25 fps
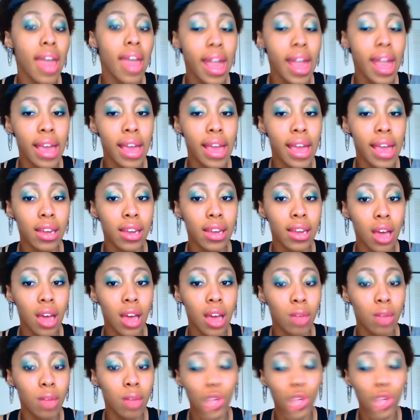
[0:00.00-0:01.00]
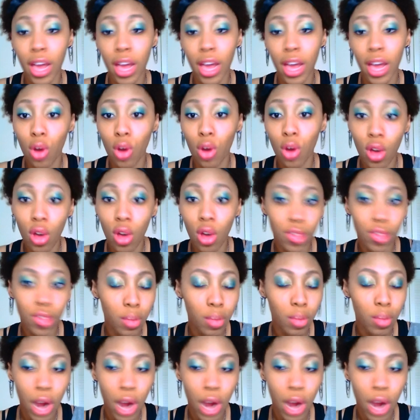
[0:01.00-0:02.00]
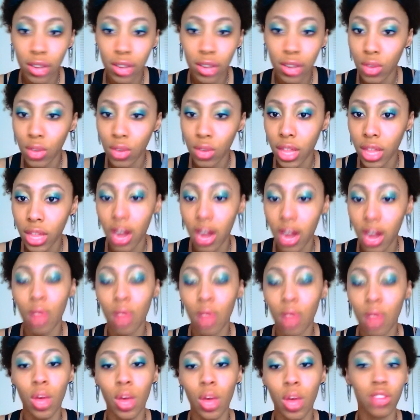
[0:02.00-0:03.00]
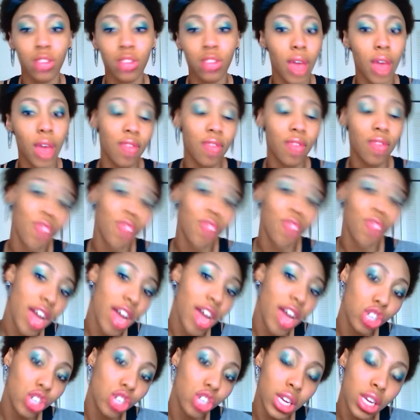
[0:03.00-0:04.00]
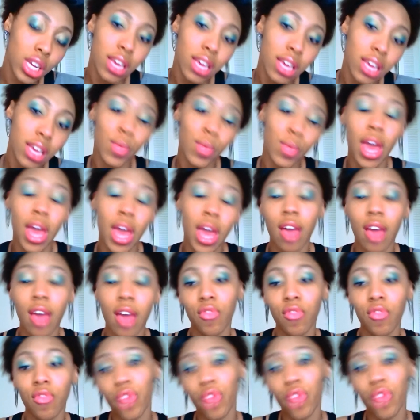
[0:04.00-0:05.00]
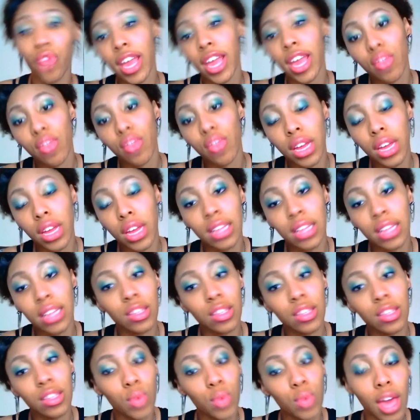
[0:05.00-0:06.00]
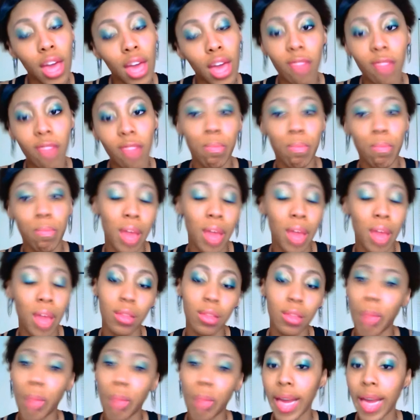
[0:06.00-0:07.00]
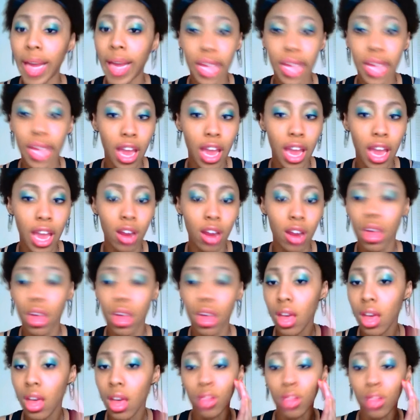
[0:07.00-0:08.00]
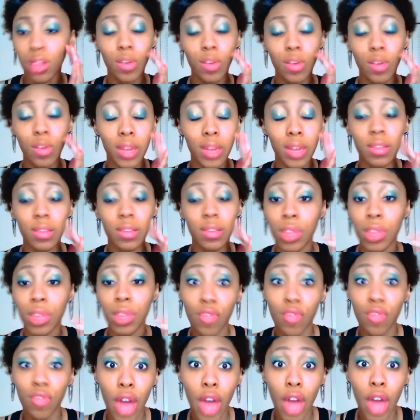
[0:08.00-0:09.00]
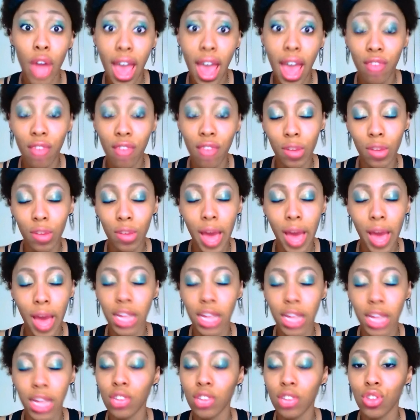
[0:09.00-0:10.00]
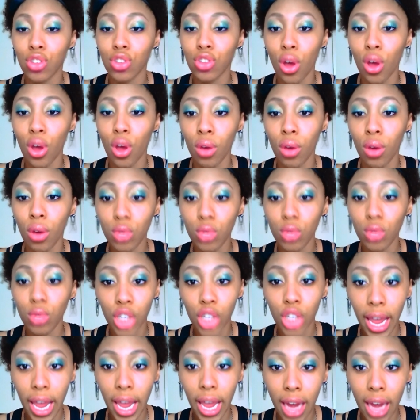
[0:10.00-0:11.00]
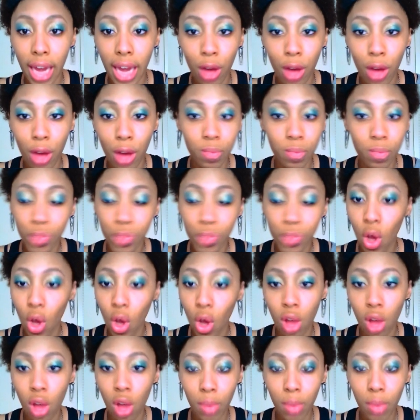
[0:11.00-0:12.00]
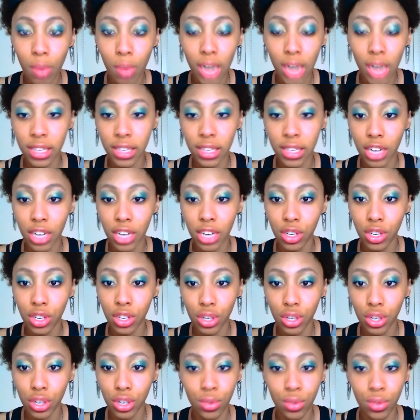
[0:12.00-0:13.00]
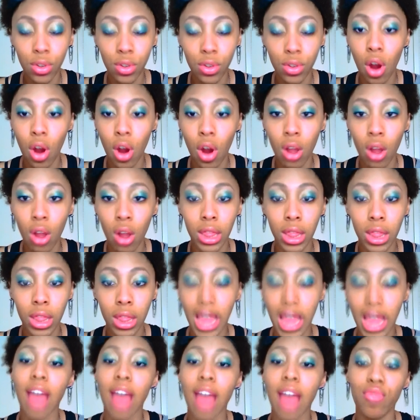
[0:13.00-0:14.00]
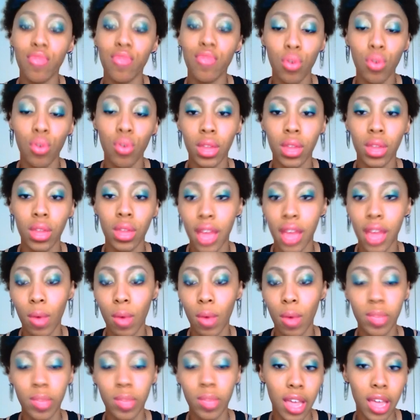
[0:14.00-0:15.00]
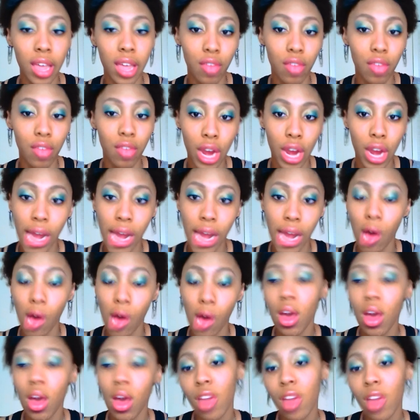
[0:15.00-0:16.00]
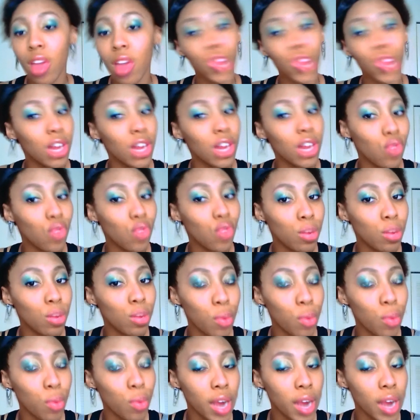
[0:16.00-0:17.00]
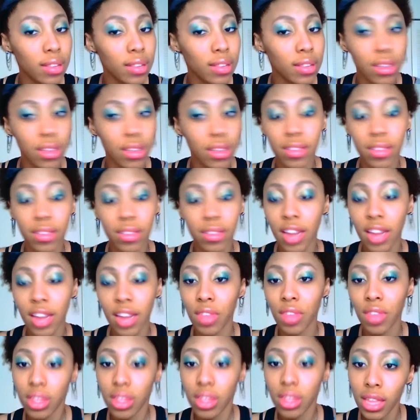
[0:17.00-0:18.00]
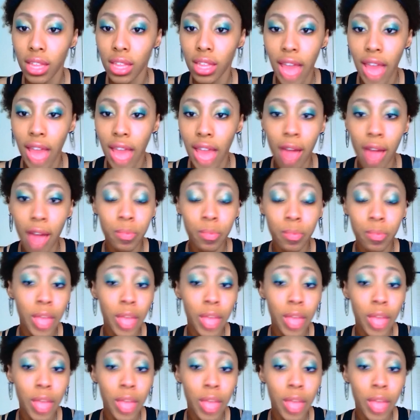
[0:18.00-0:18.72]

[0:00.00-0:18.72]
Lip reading: And check out all the products on there. We also have fashion, we have fragrance, we have bath and body care, a little bit of something for everybody. So check it out. All the products that I just used are live and on that website right now. Very affordable prices and everything like that.